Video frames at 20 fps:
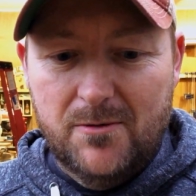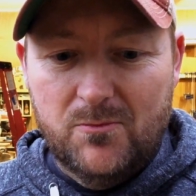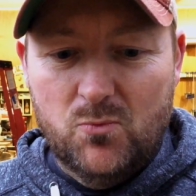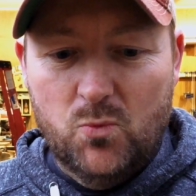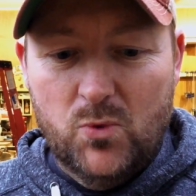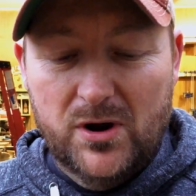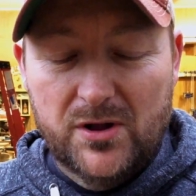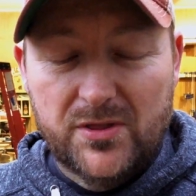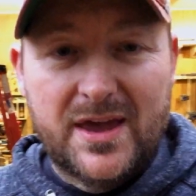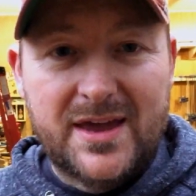
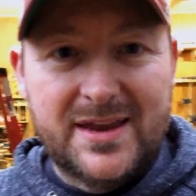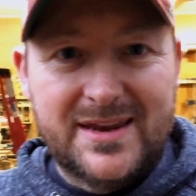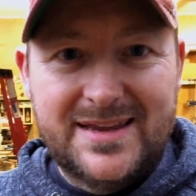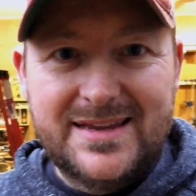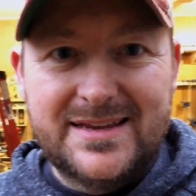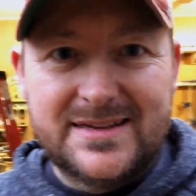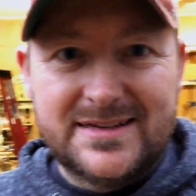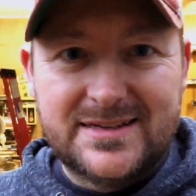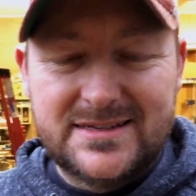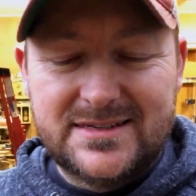where that
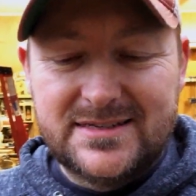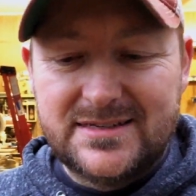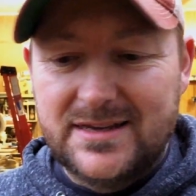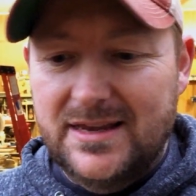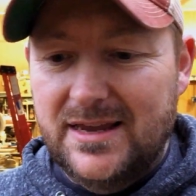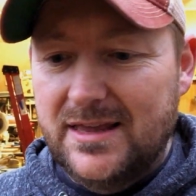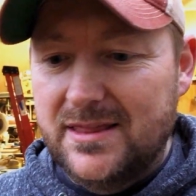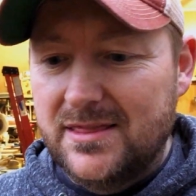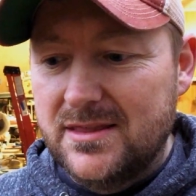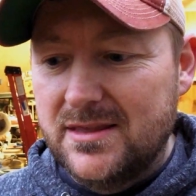is,
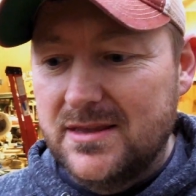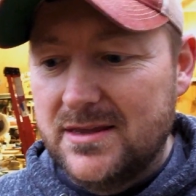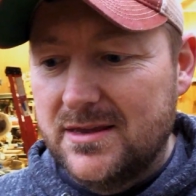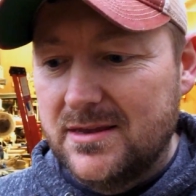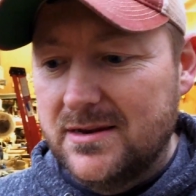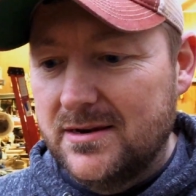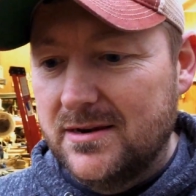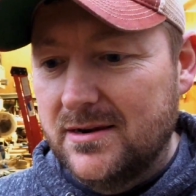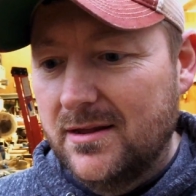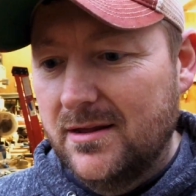and
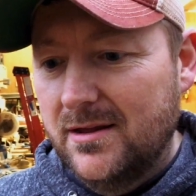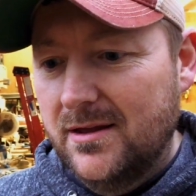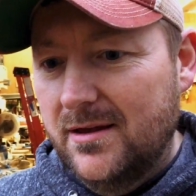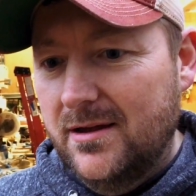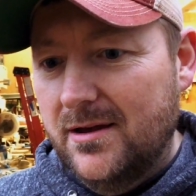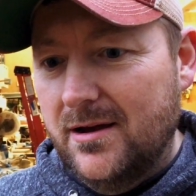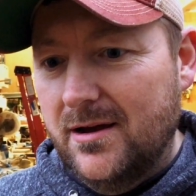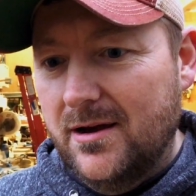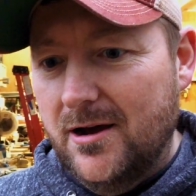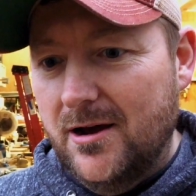then
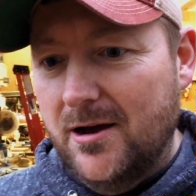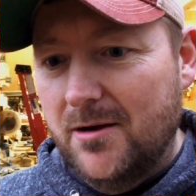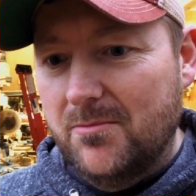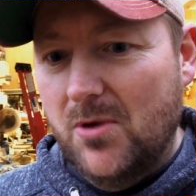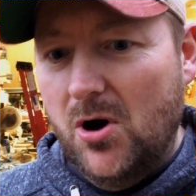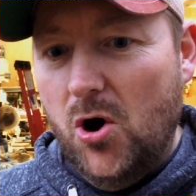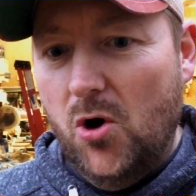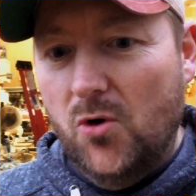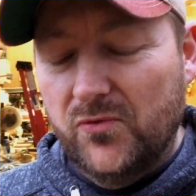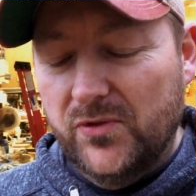
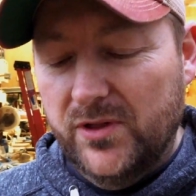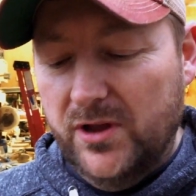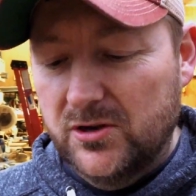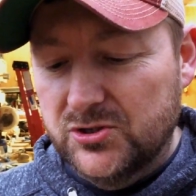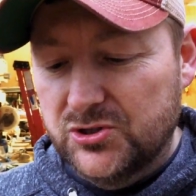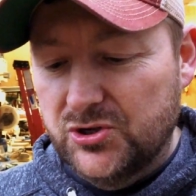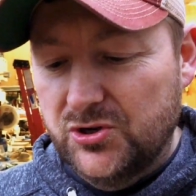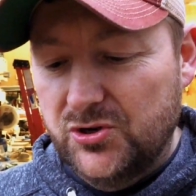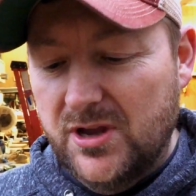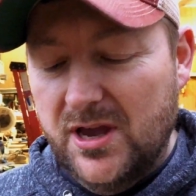hopefully I'll
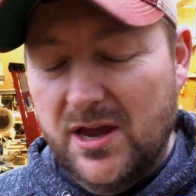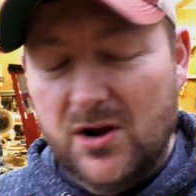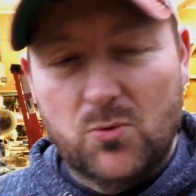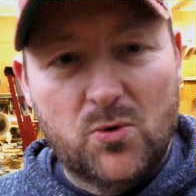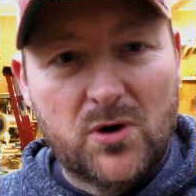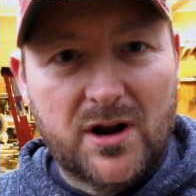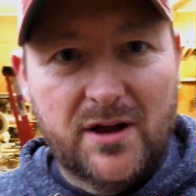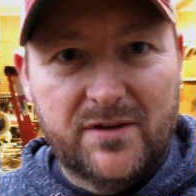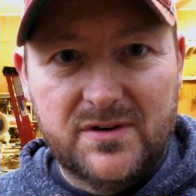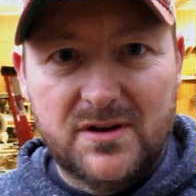show you kind of
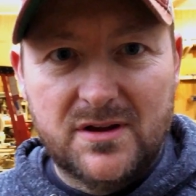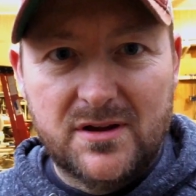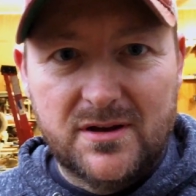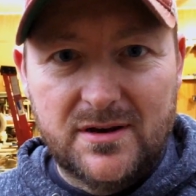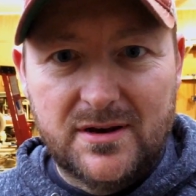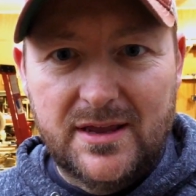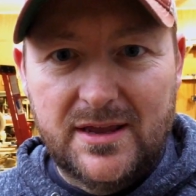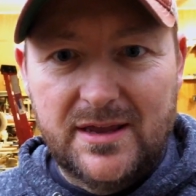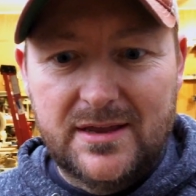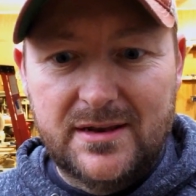what I've
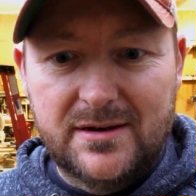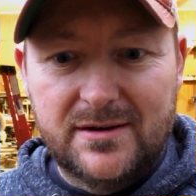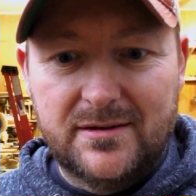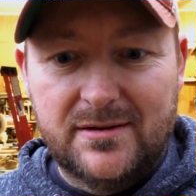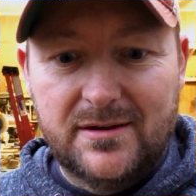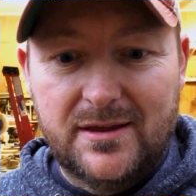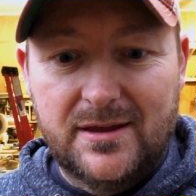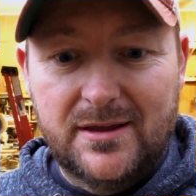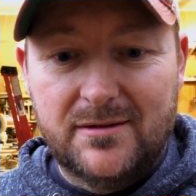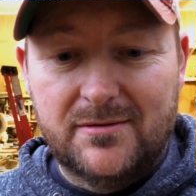done,
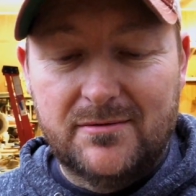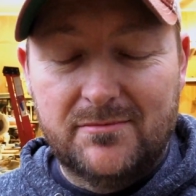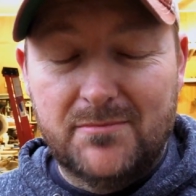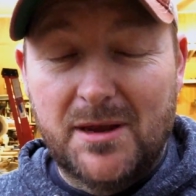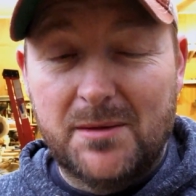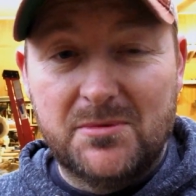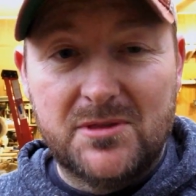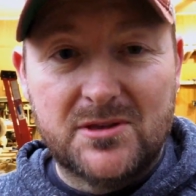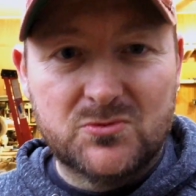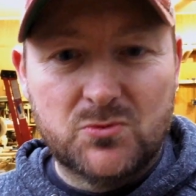and
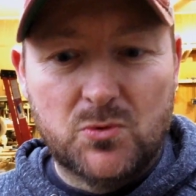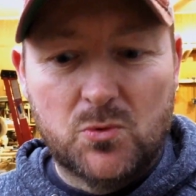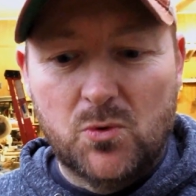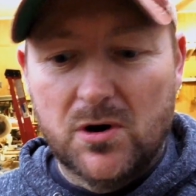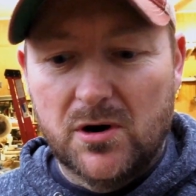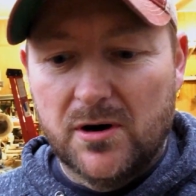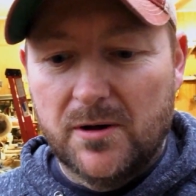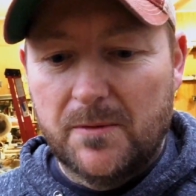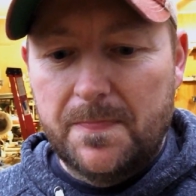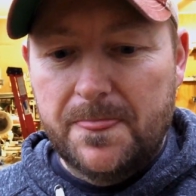maybe this will
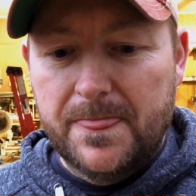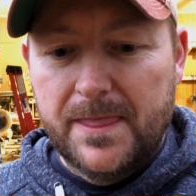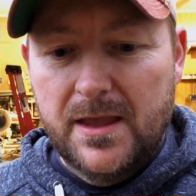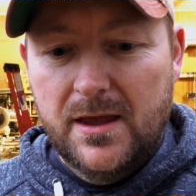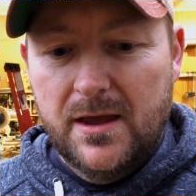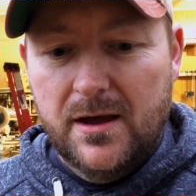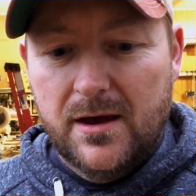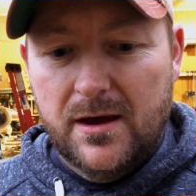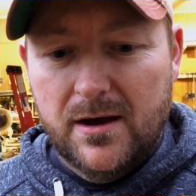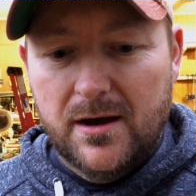work.
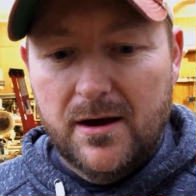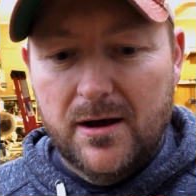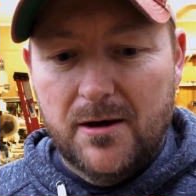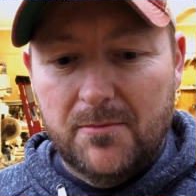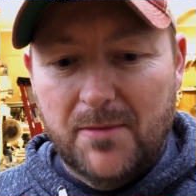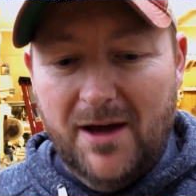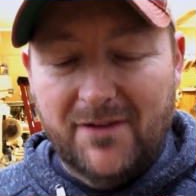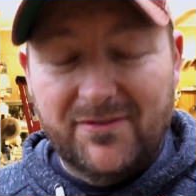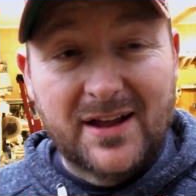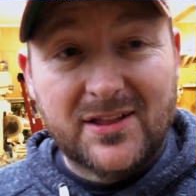
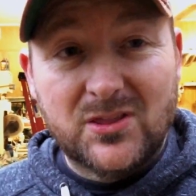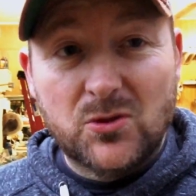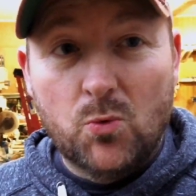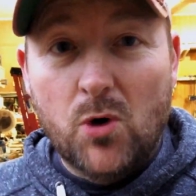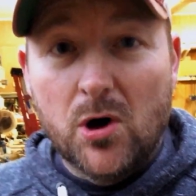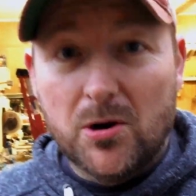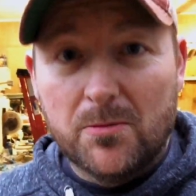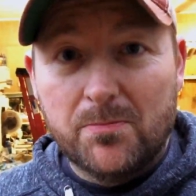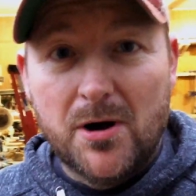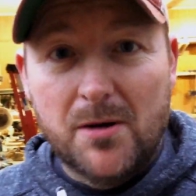I've got the
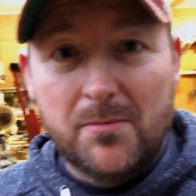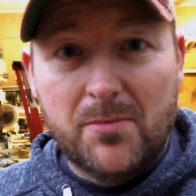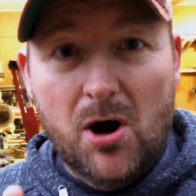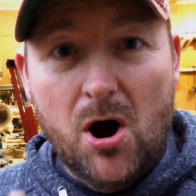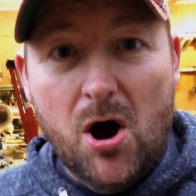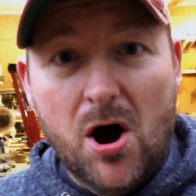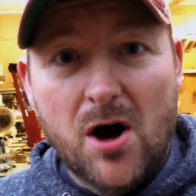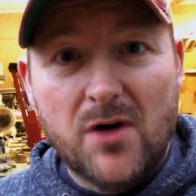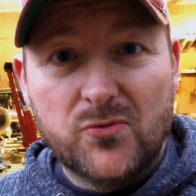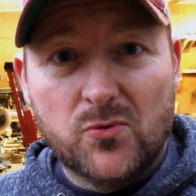water pump
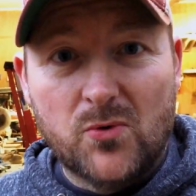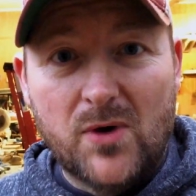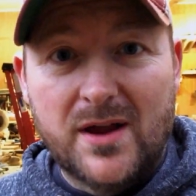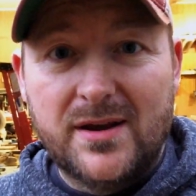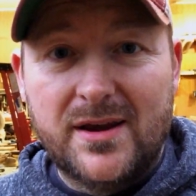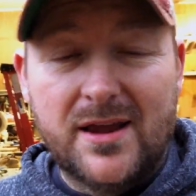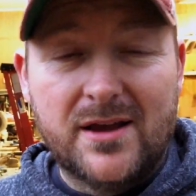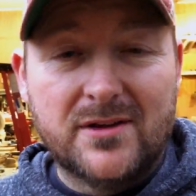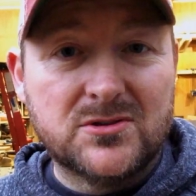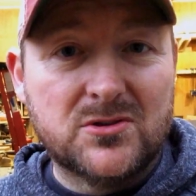off right
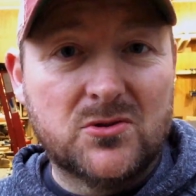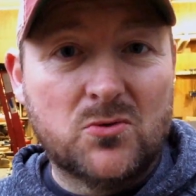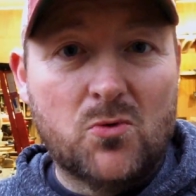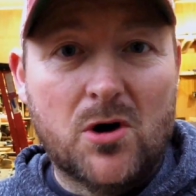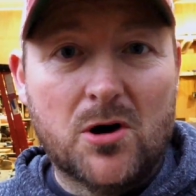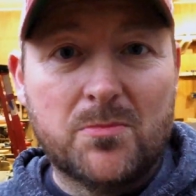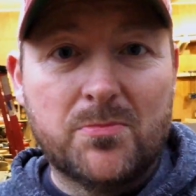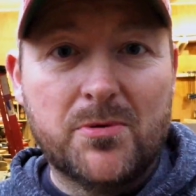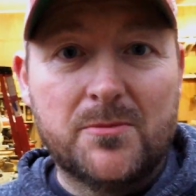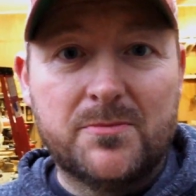now, so the
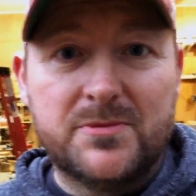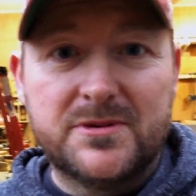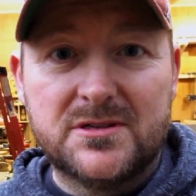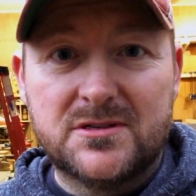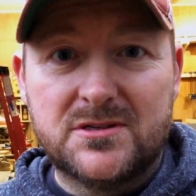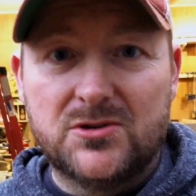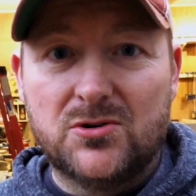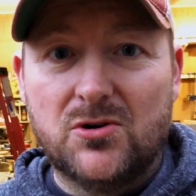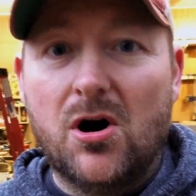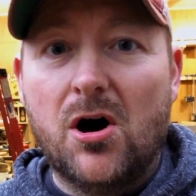water pump is
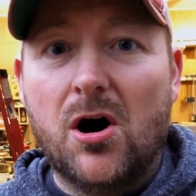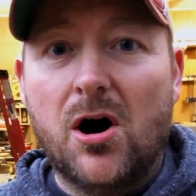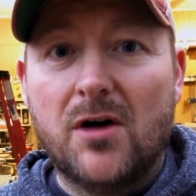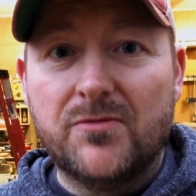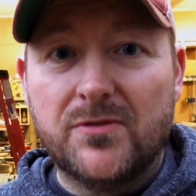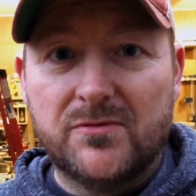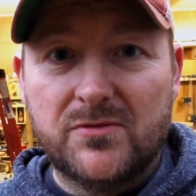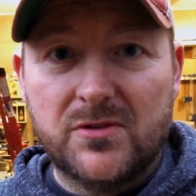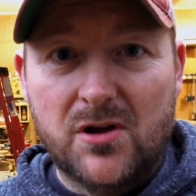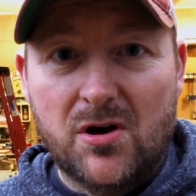still
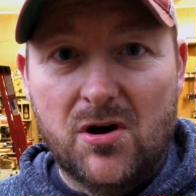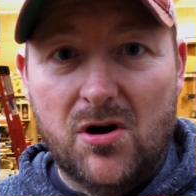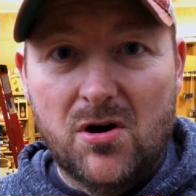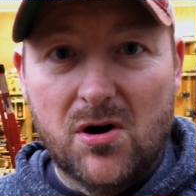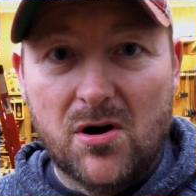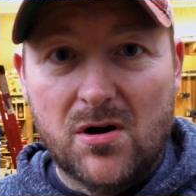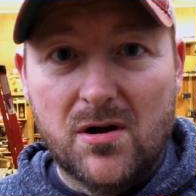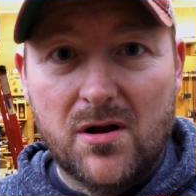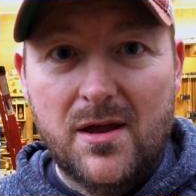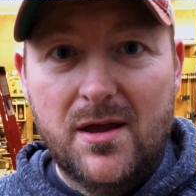off of the
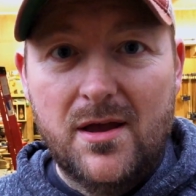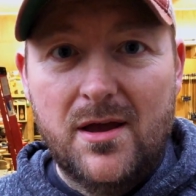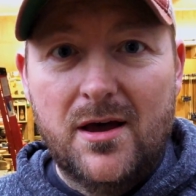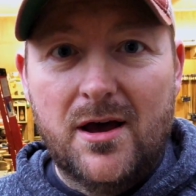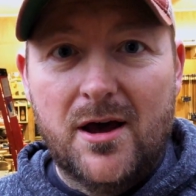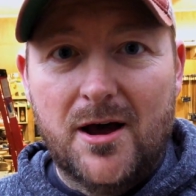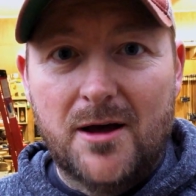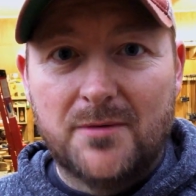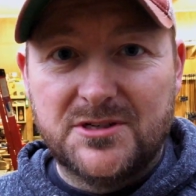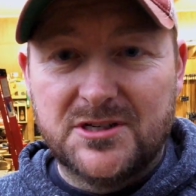car,
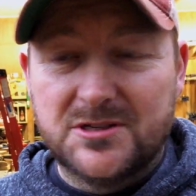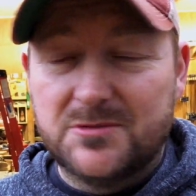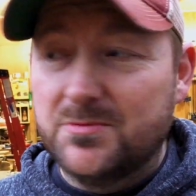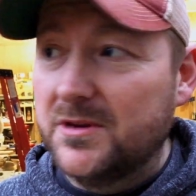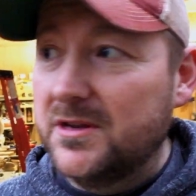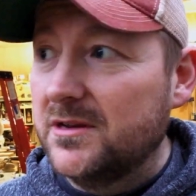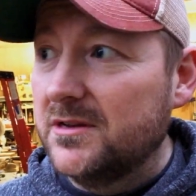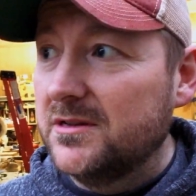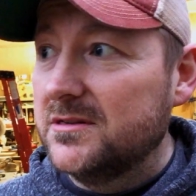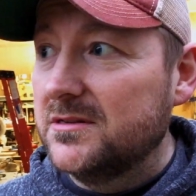just
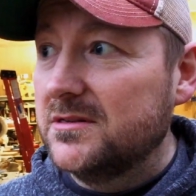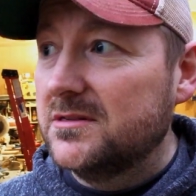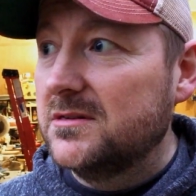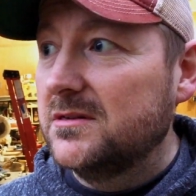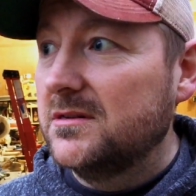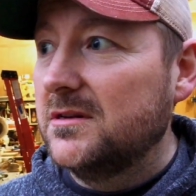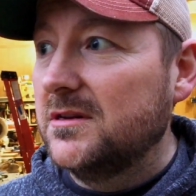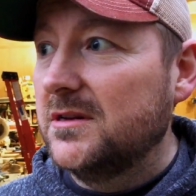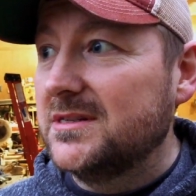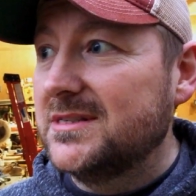because
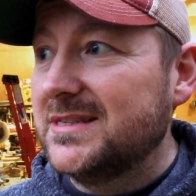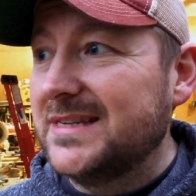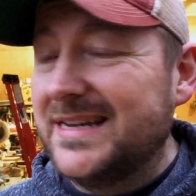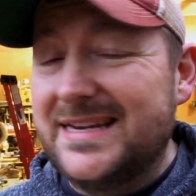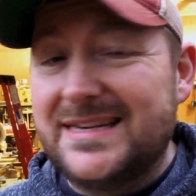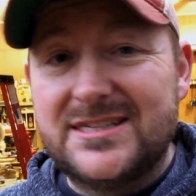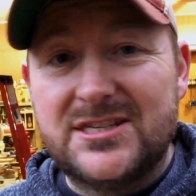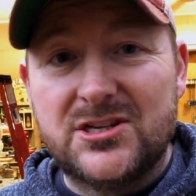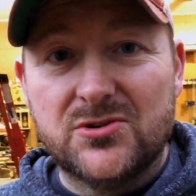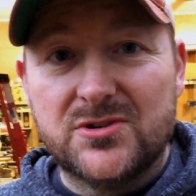it's
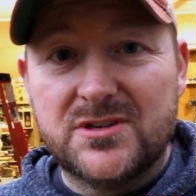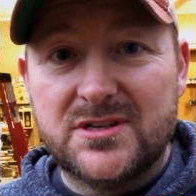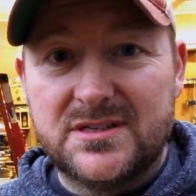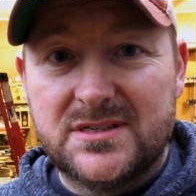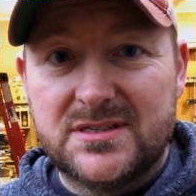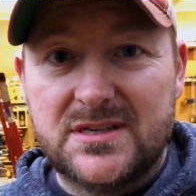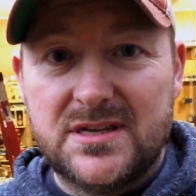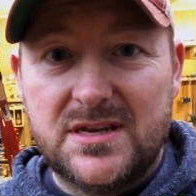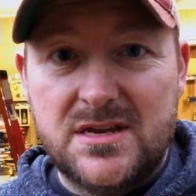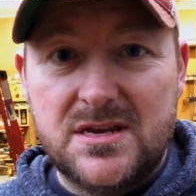easier to
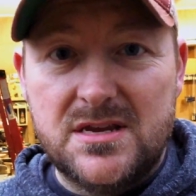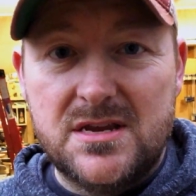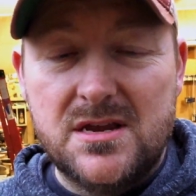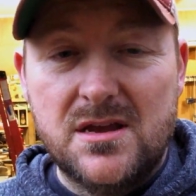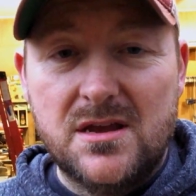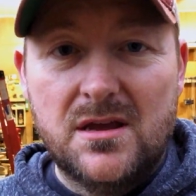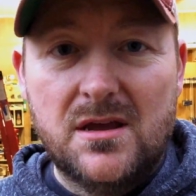see